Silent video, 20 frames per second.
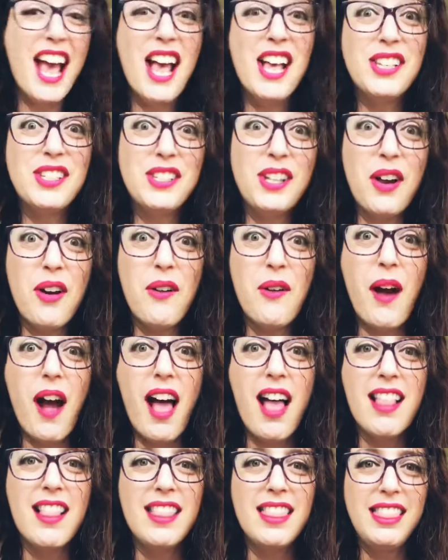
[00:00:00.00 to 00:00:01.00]
So
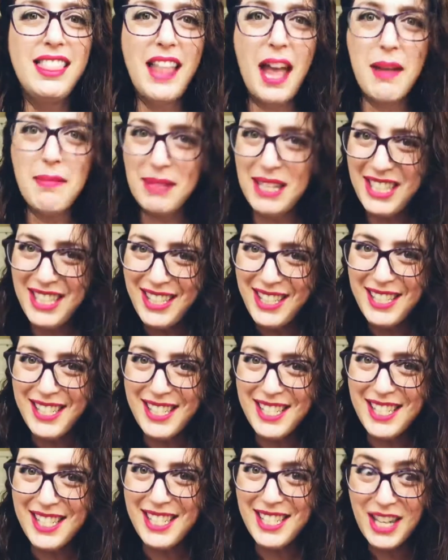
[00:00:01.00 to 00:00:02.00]
let me
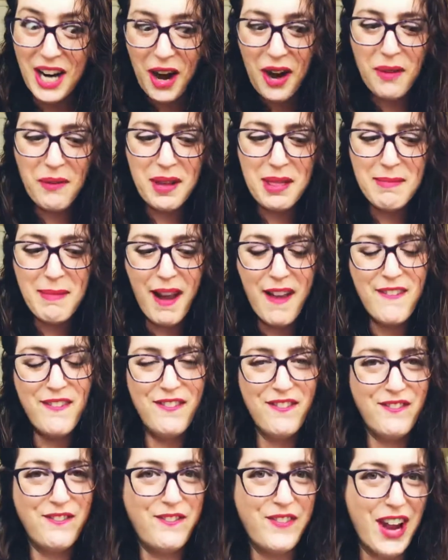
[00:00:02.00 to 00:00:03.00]
start with my
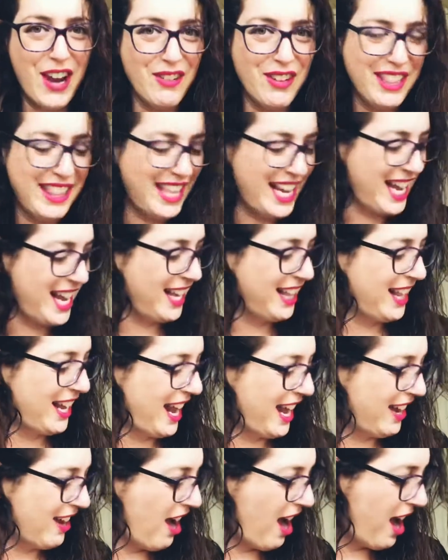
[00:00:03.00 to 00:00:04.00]
favorite thing that
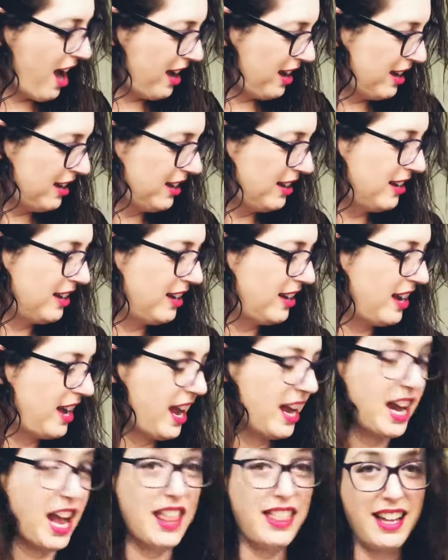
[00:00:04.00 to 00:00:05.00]
I got,
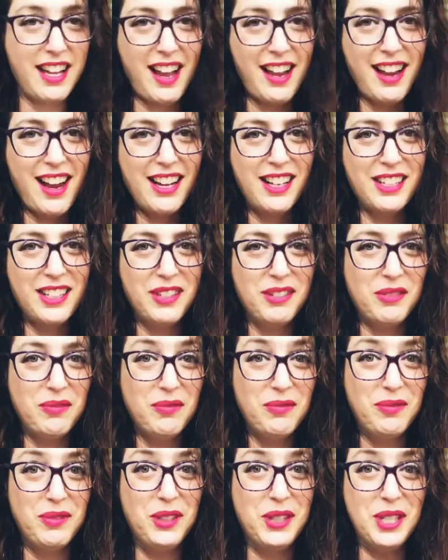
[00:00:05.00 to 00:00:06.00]
and I think I got a
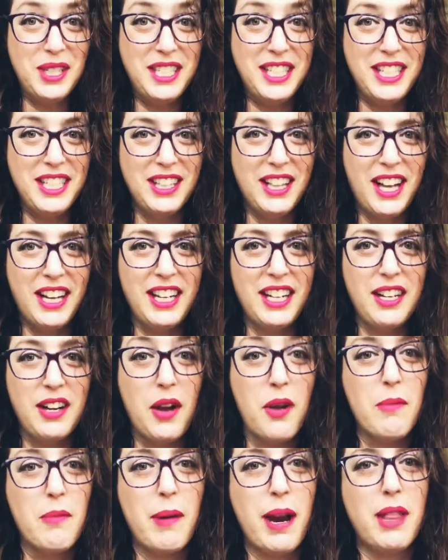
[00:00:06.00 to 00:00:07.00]
good deal on it.
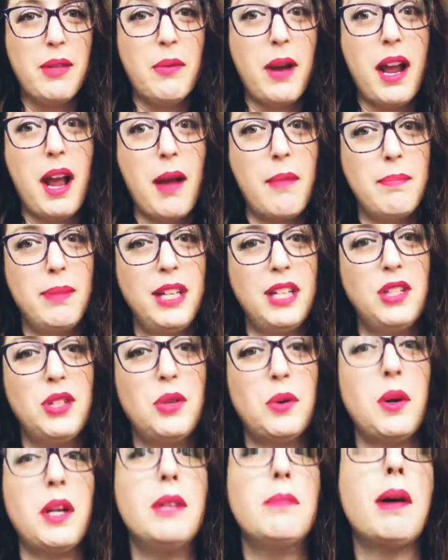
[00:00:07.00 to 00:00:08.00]
Oh, by the way, I'm being
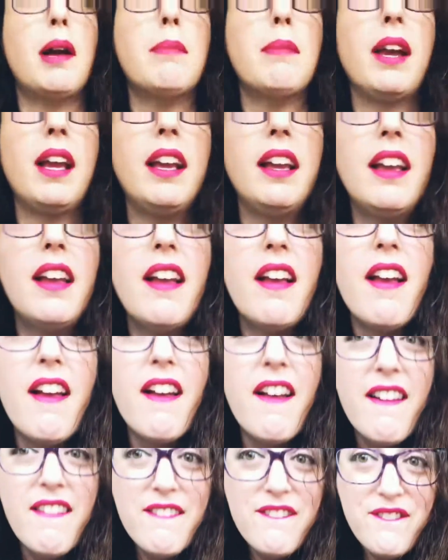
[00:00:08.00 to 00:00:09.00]
joined by my
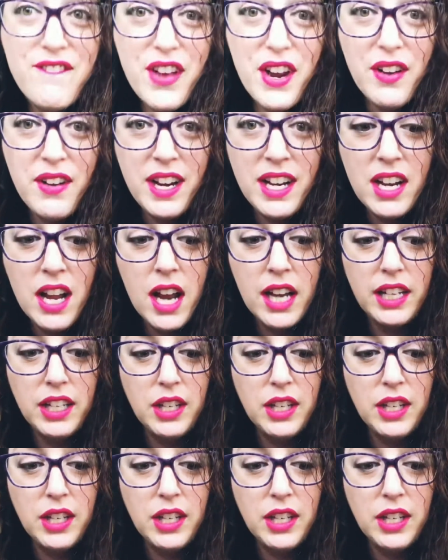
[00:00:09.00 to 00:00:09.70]
very naughty